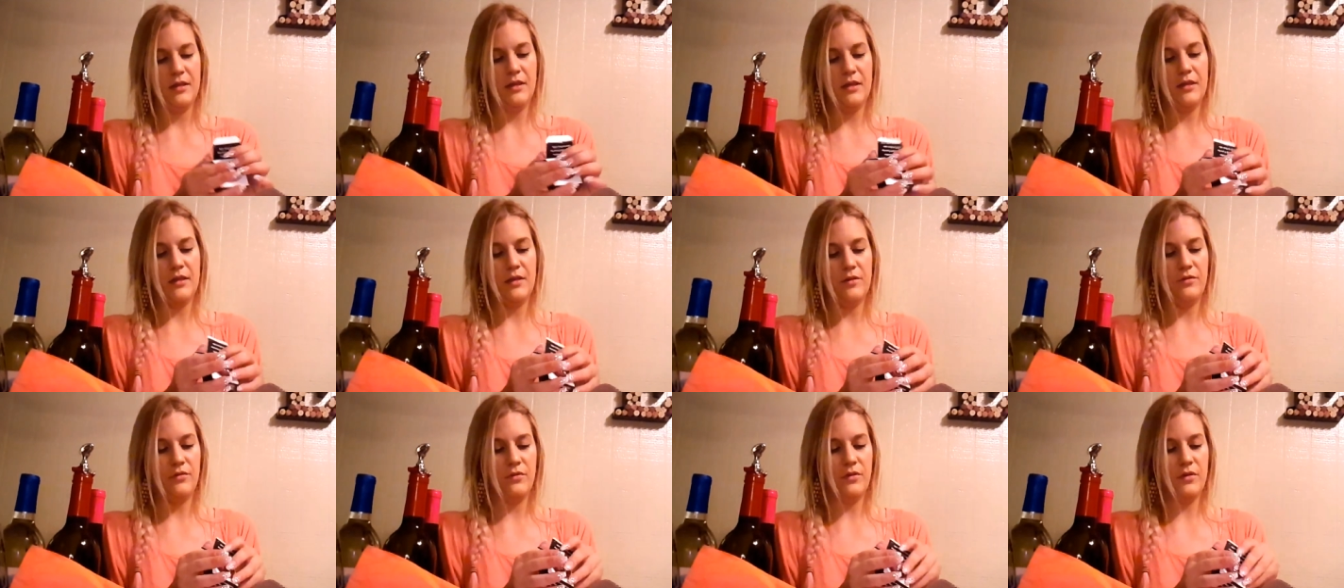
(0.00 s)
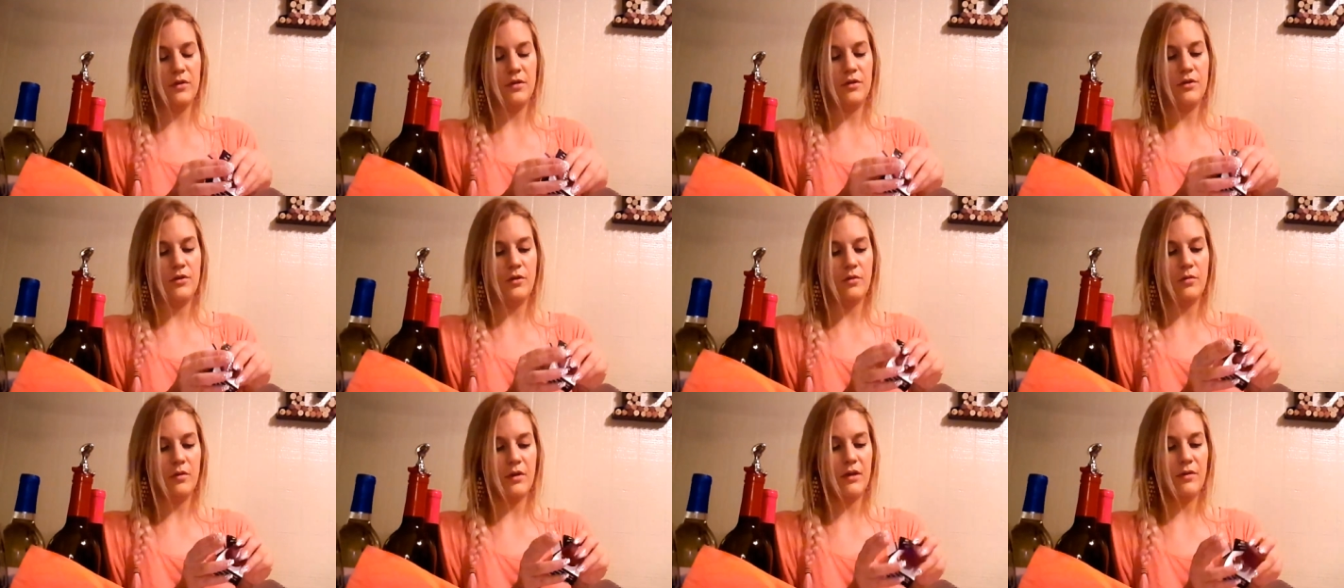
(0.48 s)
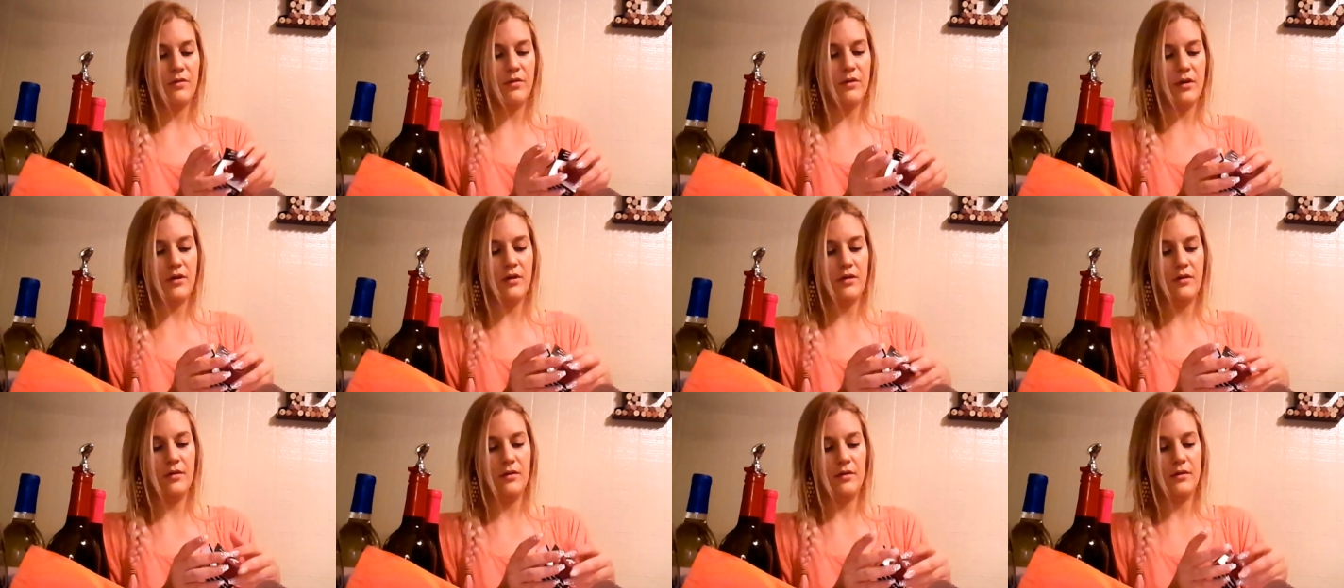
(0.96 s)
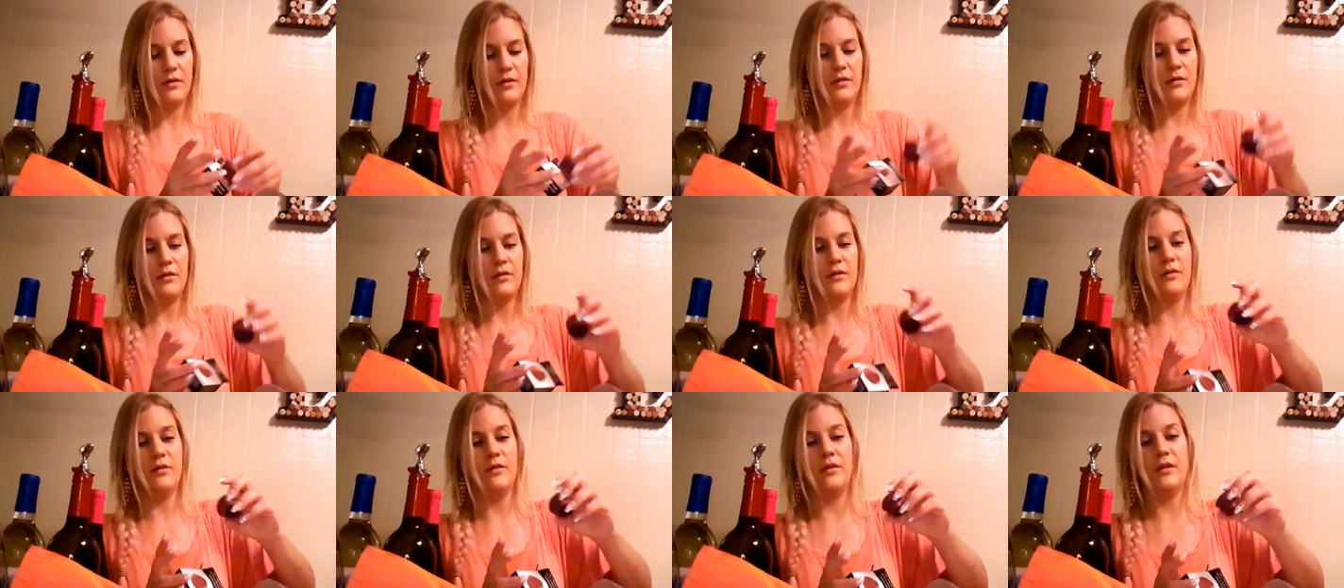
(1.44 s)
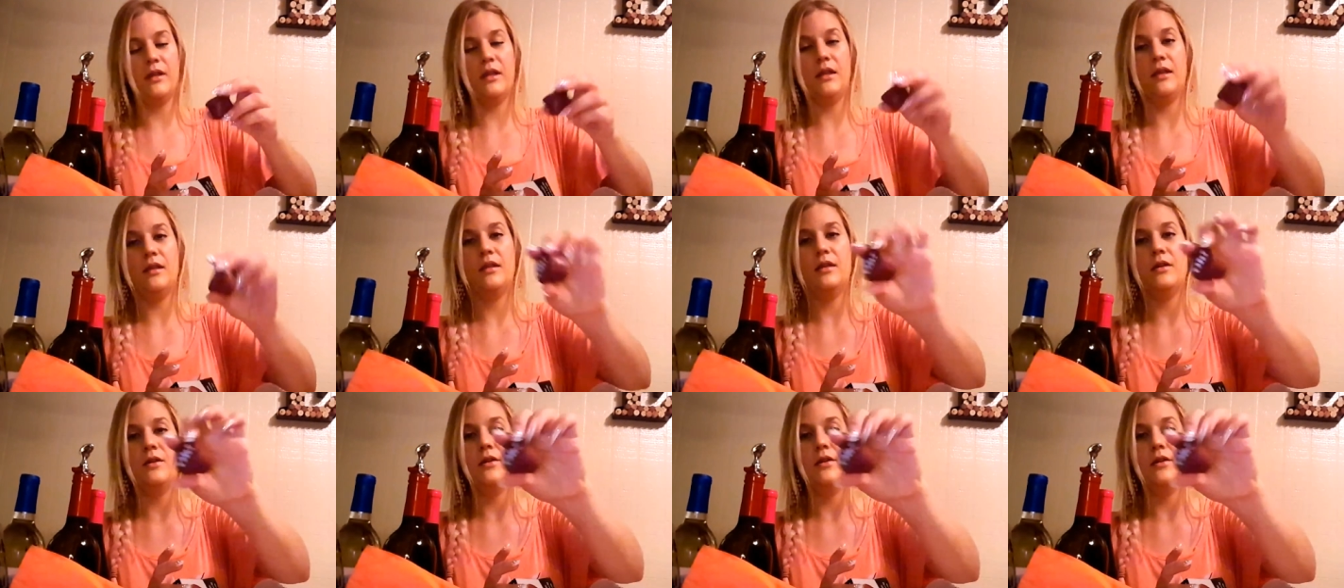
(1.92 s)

in the fridge or whatever. So that,